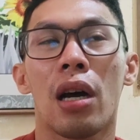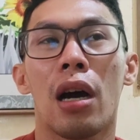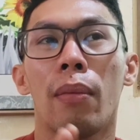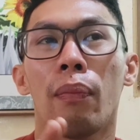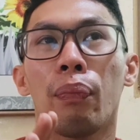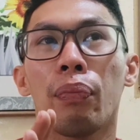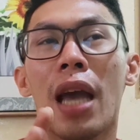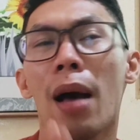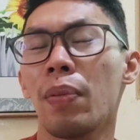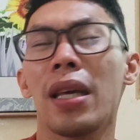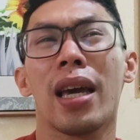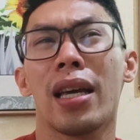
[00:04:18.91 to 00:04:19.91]

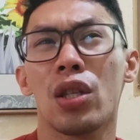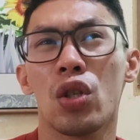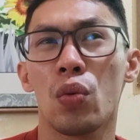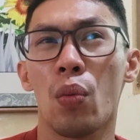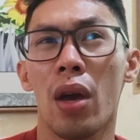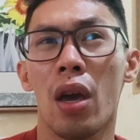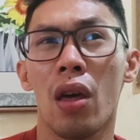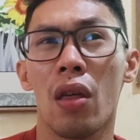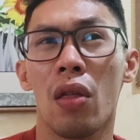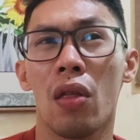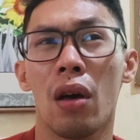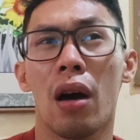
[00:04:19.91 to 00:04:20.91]
applicants
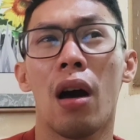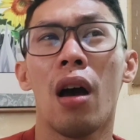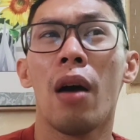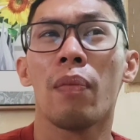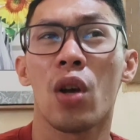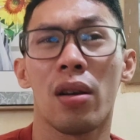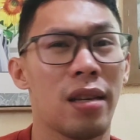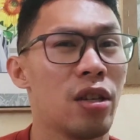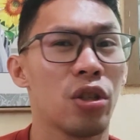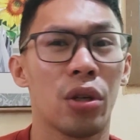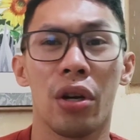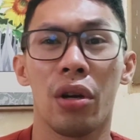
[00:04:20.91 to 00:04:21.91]
with call
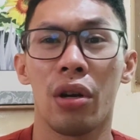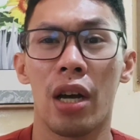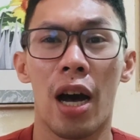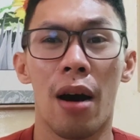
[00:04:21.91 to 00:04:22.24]
center